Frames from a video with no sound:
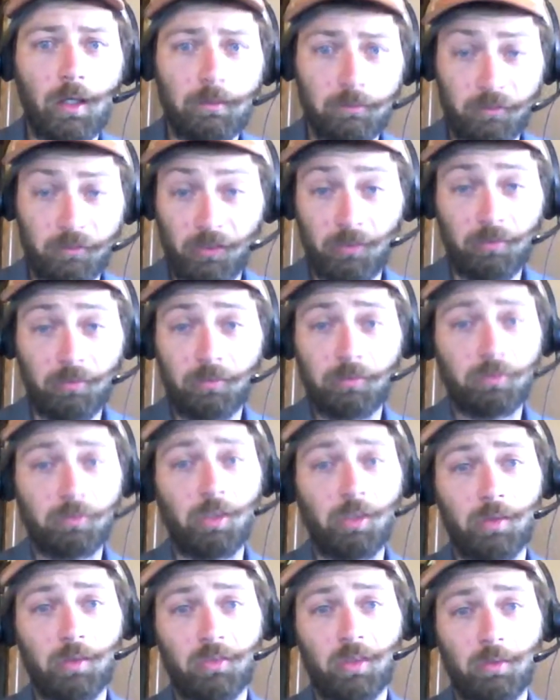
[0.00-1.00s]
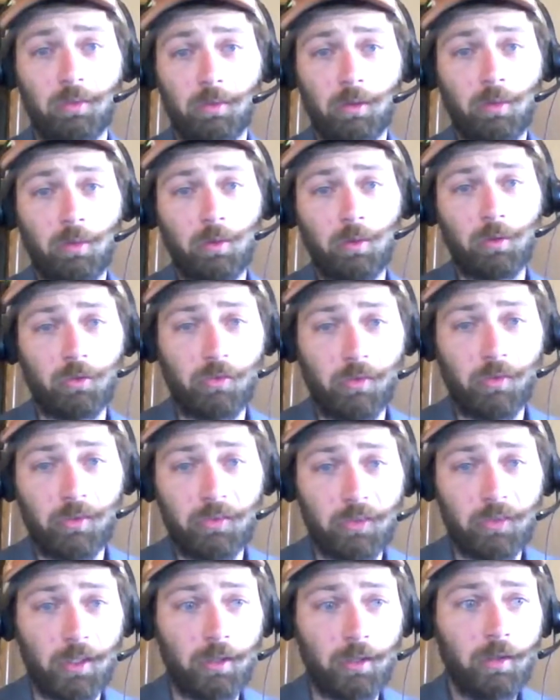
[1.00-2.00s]
for volunteer recorders
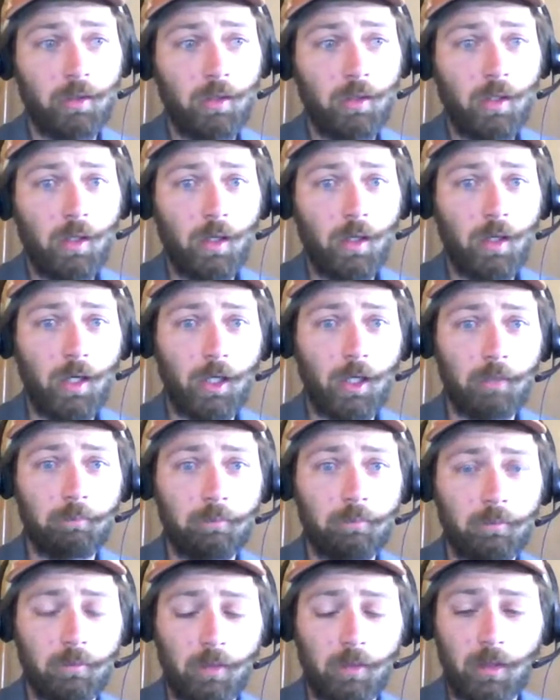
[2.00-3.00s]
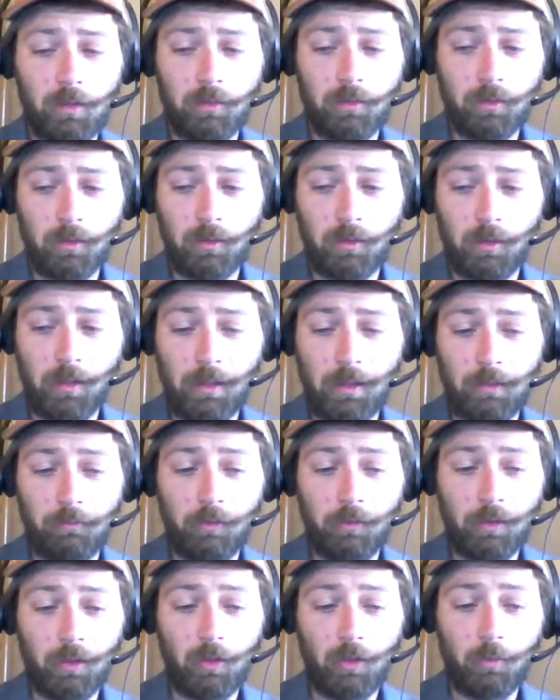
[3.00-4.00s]
this year. And I
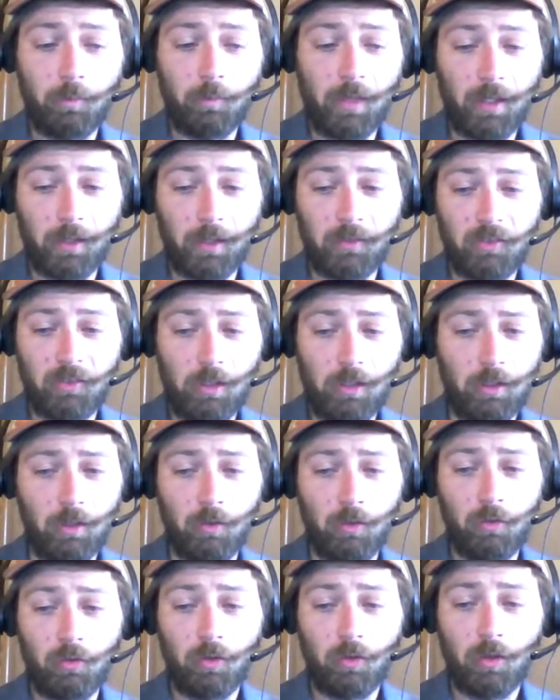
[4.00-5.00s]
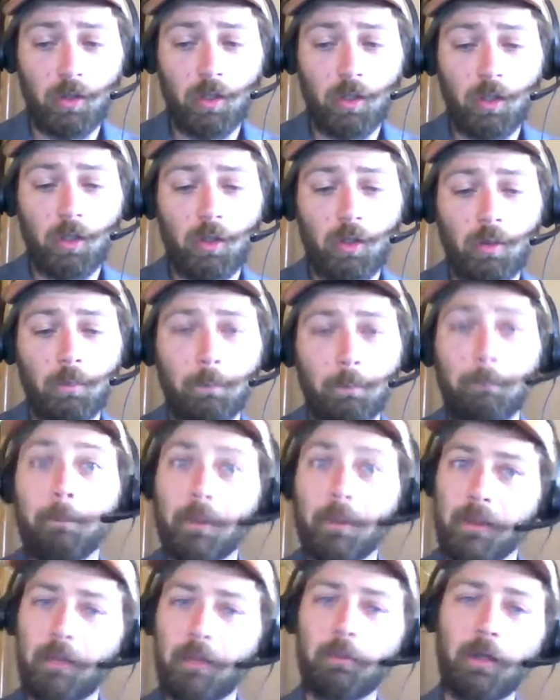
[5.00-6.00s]
really hope that continues.
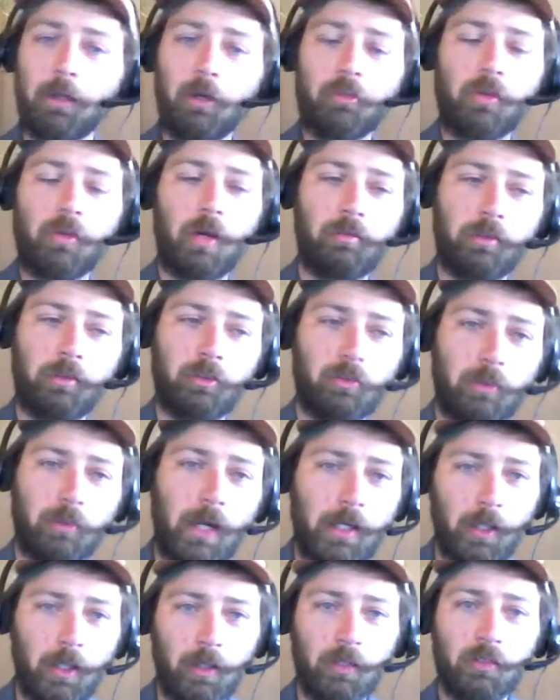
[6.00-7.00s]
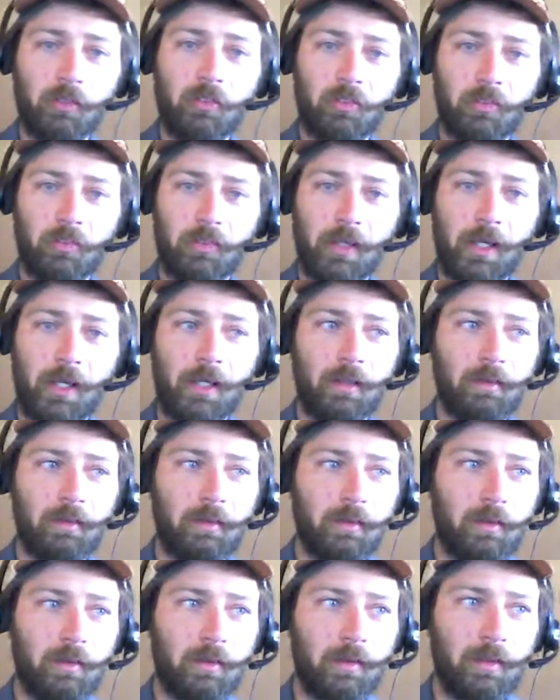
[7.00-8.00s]
But now we also have these records that
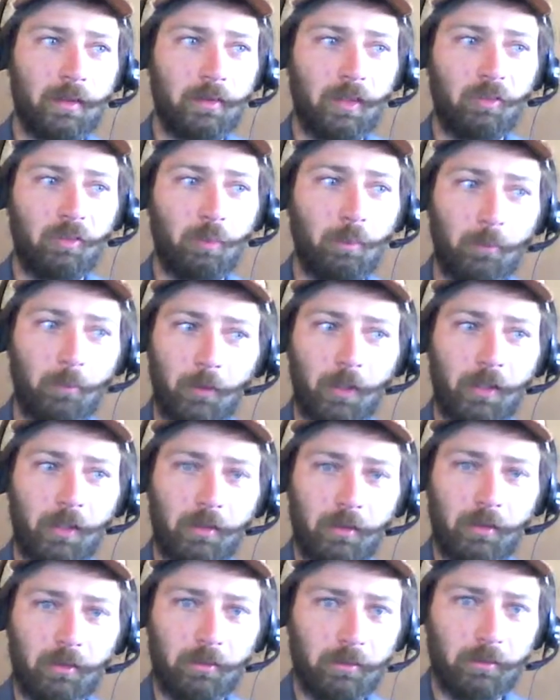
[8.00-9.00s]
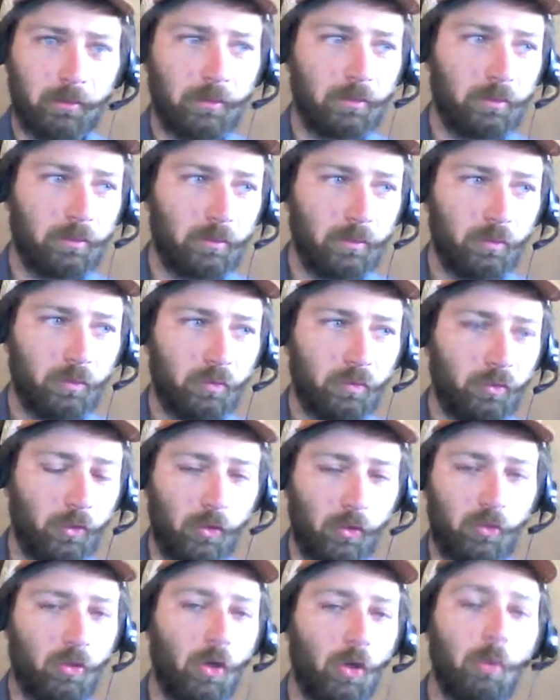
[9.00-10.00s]
they've been working for
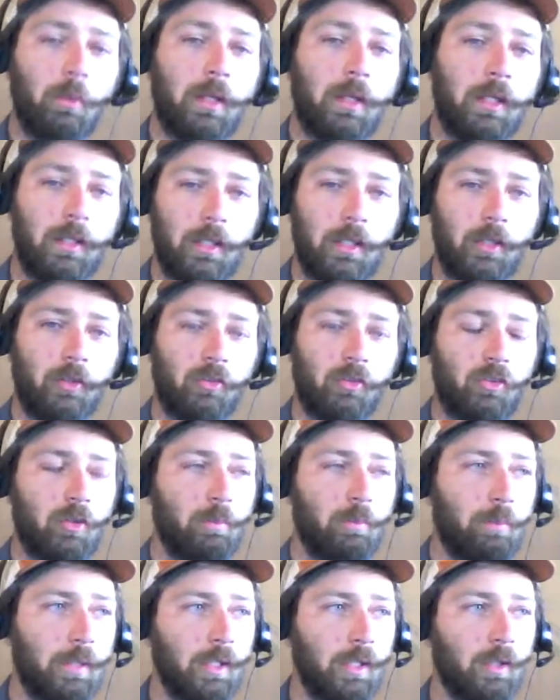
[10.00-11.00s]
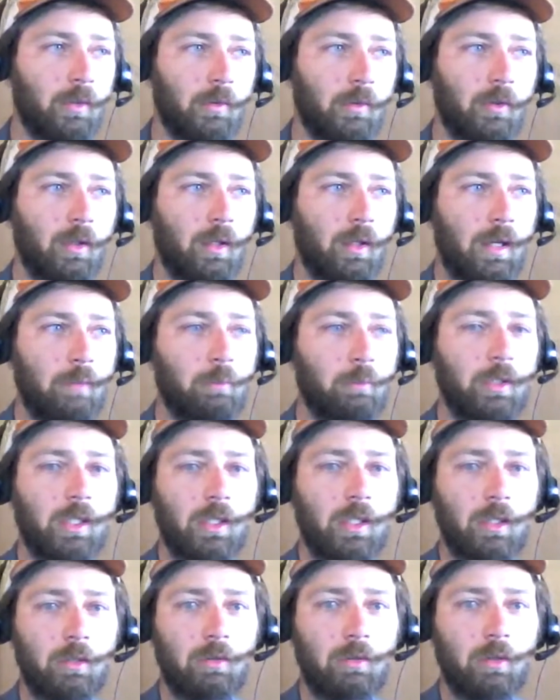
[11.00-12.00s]
so many years to build, and we
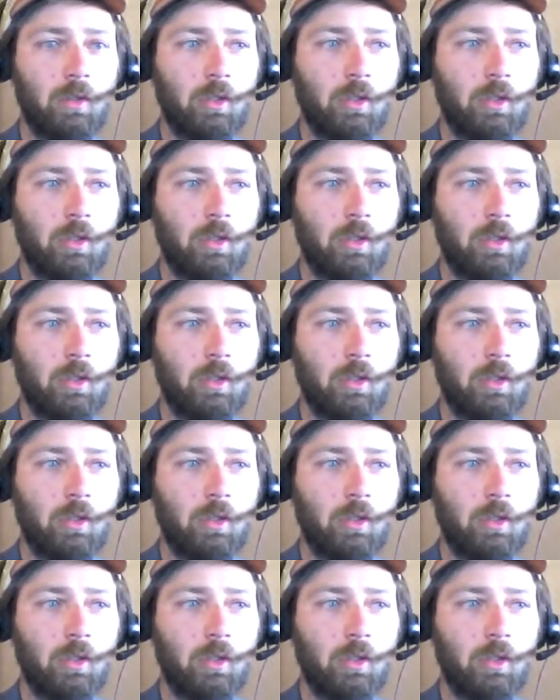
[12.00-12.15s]
can